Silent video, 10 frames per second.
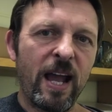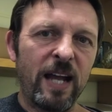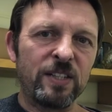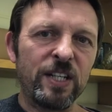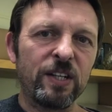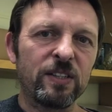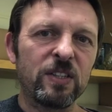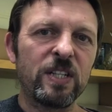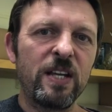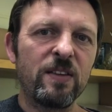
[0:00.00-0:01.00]
And he could
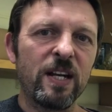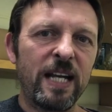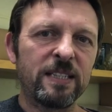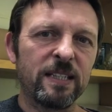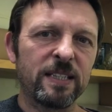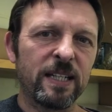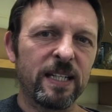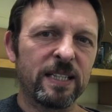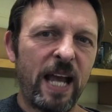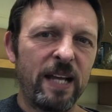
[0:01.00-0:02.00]
see the letters in
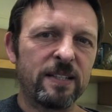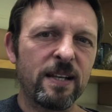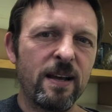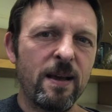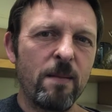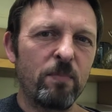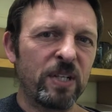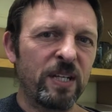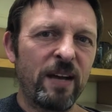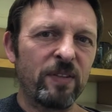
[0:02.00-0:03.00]
his head, but
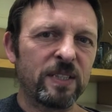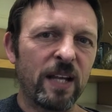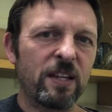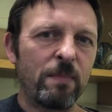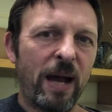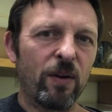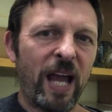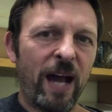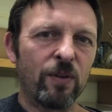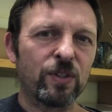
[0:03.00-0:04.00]
he never said them out
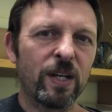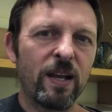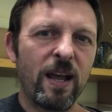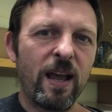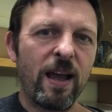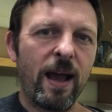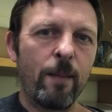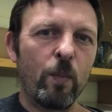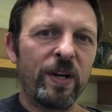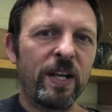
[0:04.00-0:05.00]
loud.
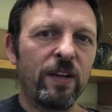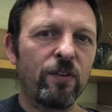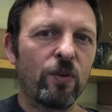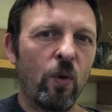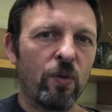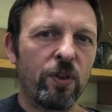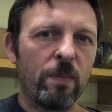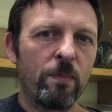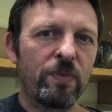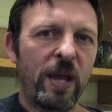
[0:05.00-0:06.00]
And when he thought
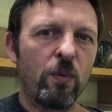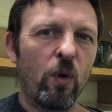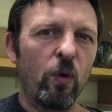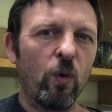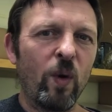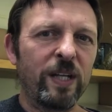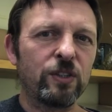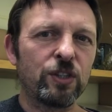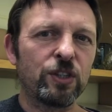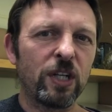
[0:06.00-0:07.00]
them, they were
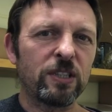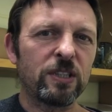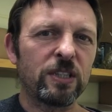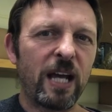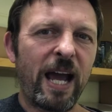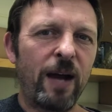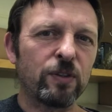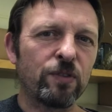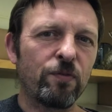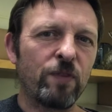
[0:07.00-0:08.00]
always just
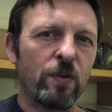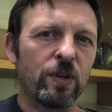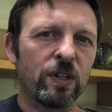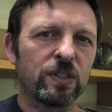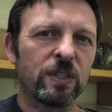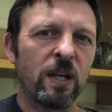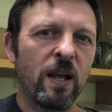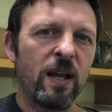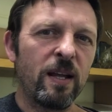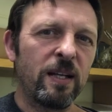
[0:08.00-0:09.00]
out of focus,
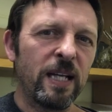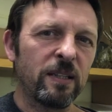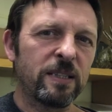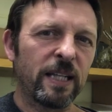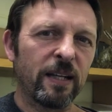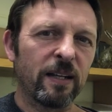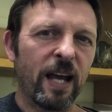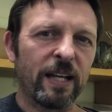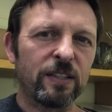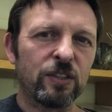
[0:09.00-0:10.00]
lilting
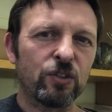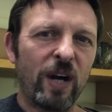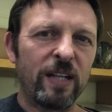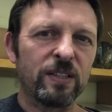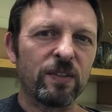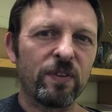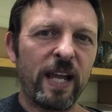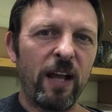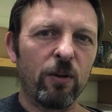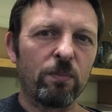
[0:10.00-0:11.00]
like strands of
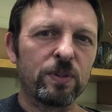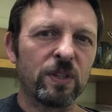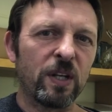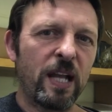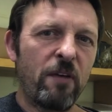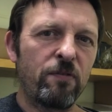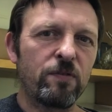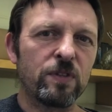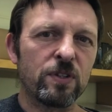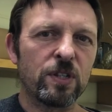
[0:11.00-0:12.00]
kelp to the
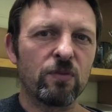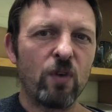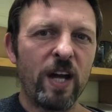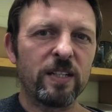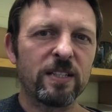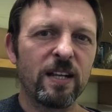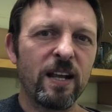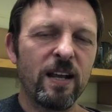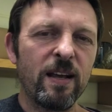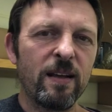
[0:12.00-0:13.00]
left and to the right,
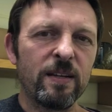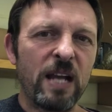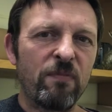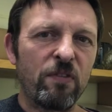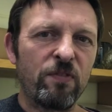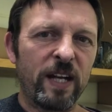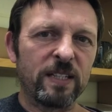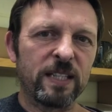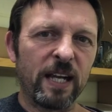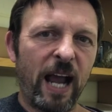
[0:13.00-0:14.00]
never
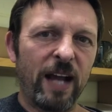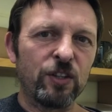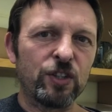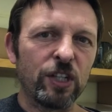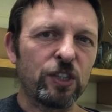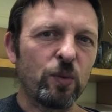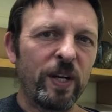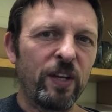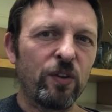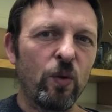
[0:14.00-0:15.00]
fixing, and just when
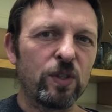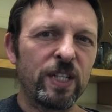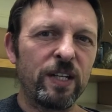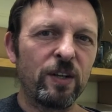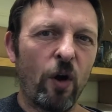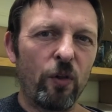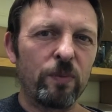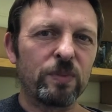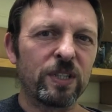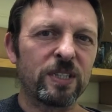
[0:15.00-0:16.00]
he thought he'd got
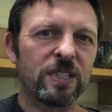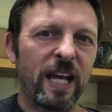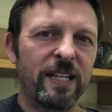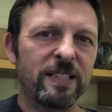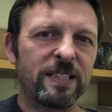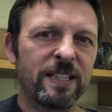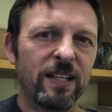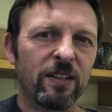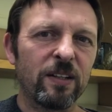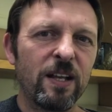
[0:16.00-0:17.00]
them to stay
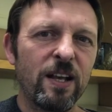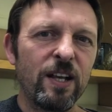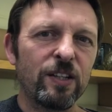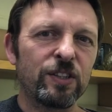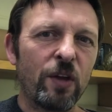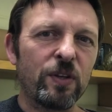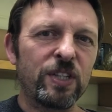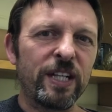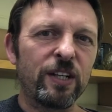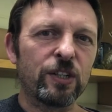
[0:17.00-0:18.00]
still so that
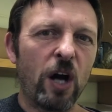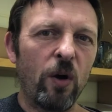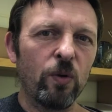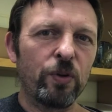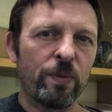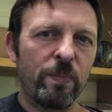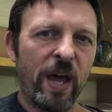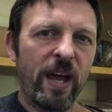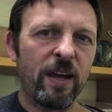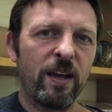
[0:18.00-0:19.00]
he could hold them
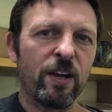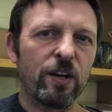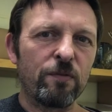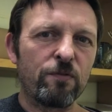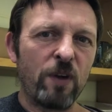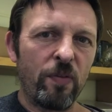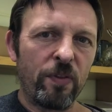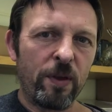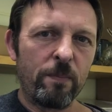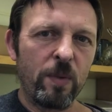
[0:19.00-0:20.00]
there, confront
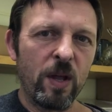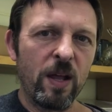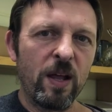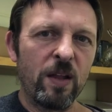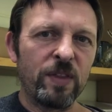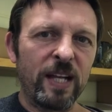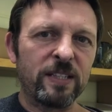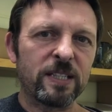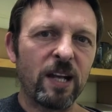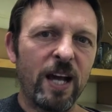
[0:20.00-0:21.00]
them, they'd
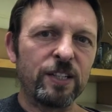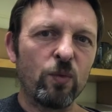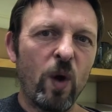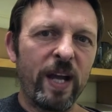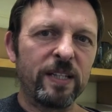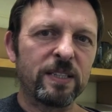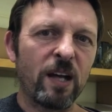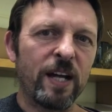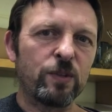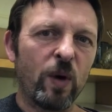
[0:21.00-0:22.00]
slide away
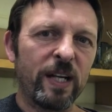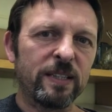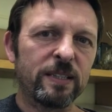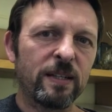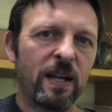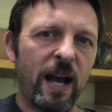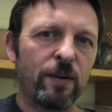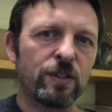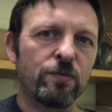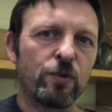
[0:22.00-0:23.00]
sideways,
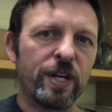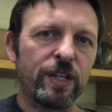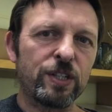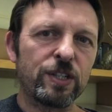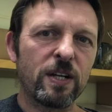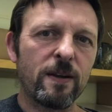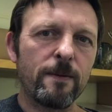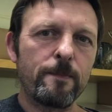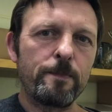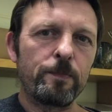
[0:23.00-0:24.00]
out of reach.
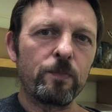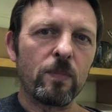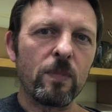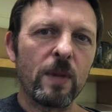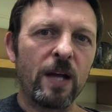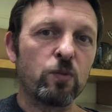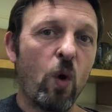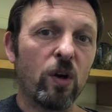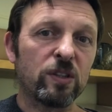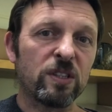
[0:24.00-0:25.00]
And
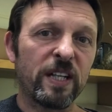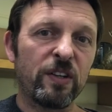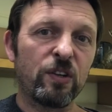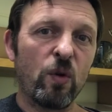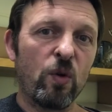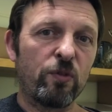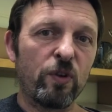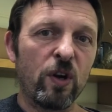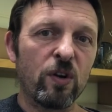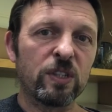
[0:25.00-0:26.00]
what, he'd thought for
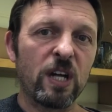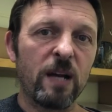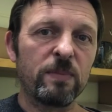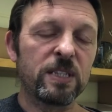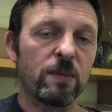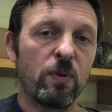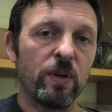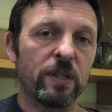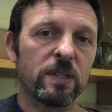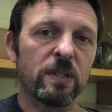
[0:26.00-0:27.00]
a long time, is the
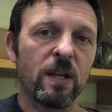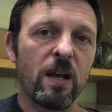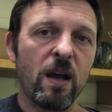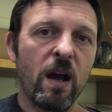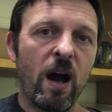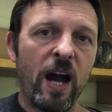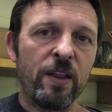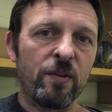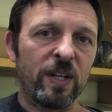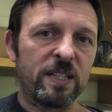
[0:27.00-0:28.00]
point?
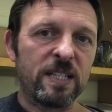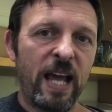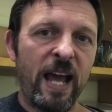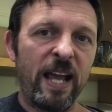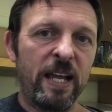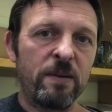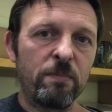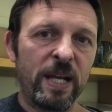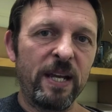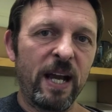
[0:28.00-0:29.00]
Either it's there in
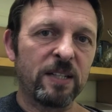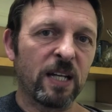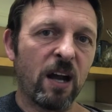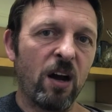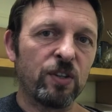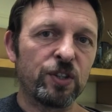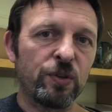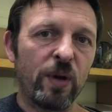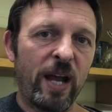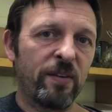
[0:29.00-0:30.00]
me and I can't
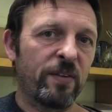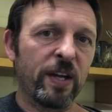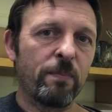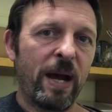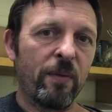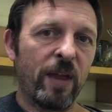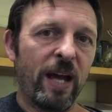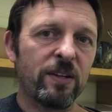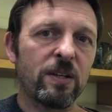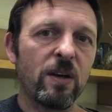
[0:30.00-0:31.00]
do anything about
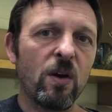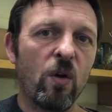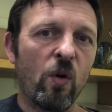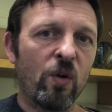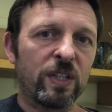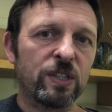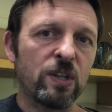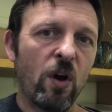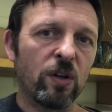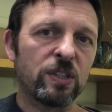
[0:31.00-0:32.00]
that, or it's
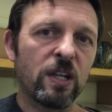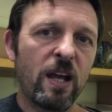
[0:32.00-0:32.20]
not.